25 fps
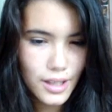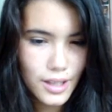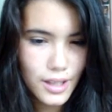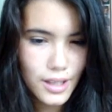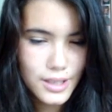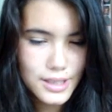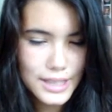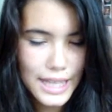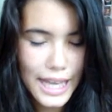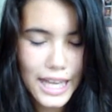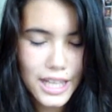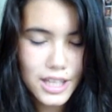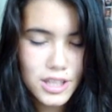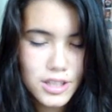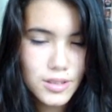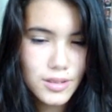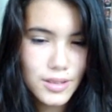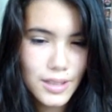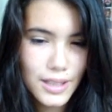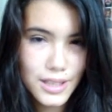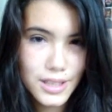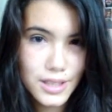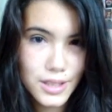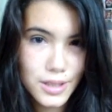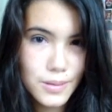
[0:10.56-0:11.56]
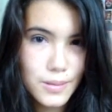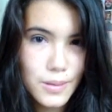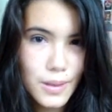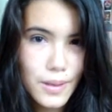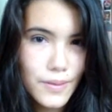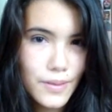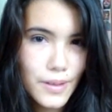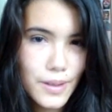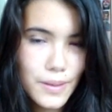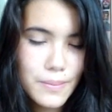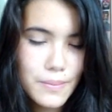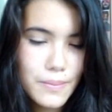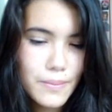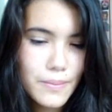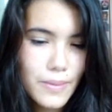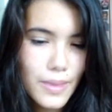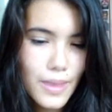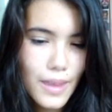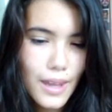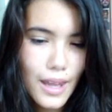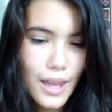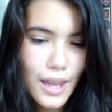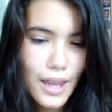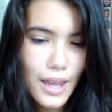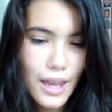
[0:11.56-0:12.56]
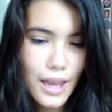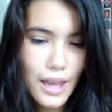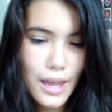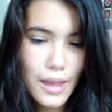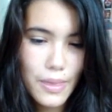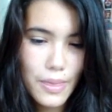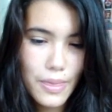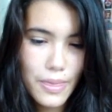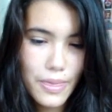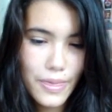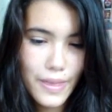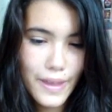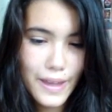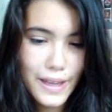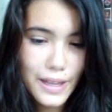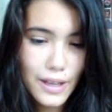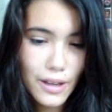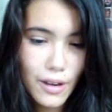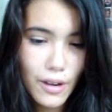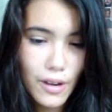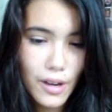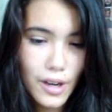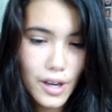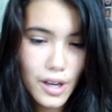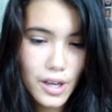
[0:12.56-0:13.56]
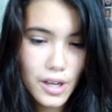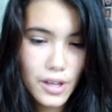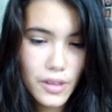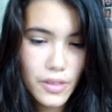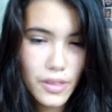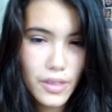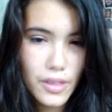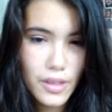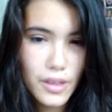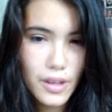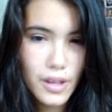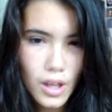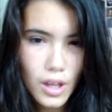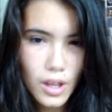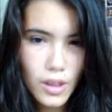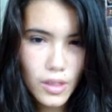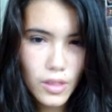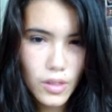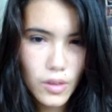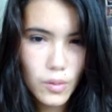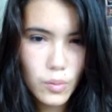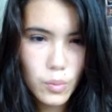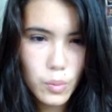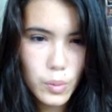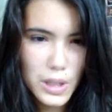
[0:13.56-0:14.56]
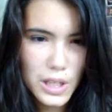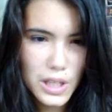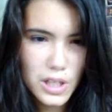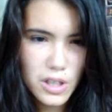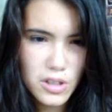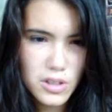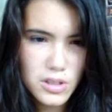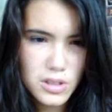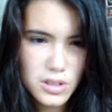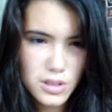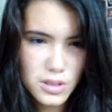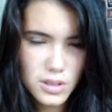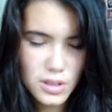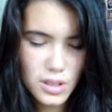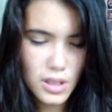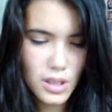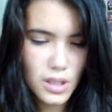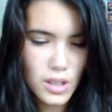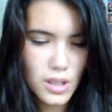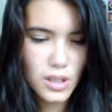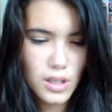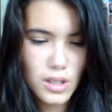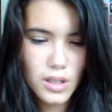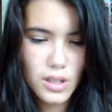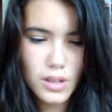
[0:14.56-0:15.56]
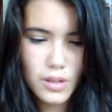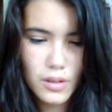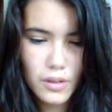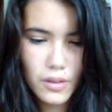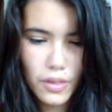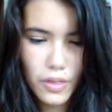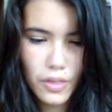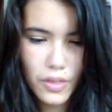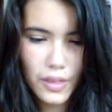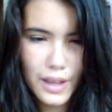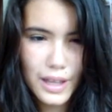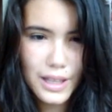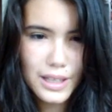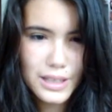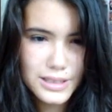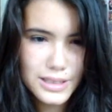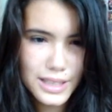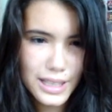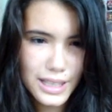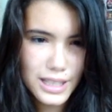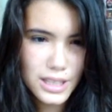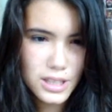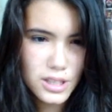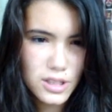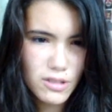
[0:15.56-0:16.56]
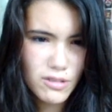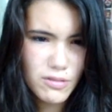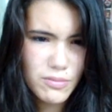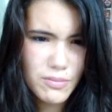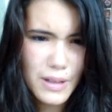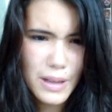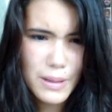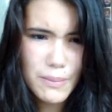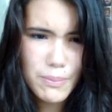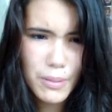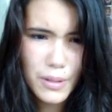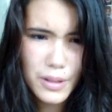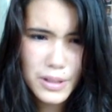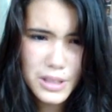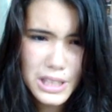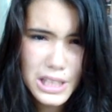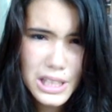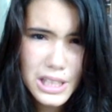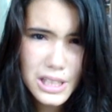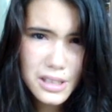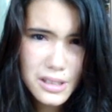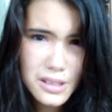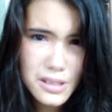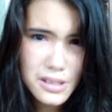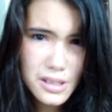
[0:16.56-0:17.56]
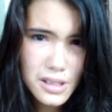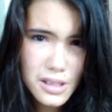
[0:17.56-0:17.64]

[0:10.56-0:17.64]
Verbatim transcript: is actually two of them and they are the weird things I can do with my body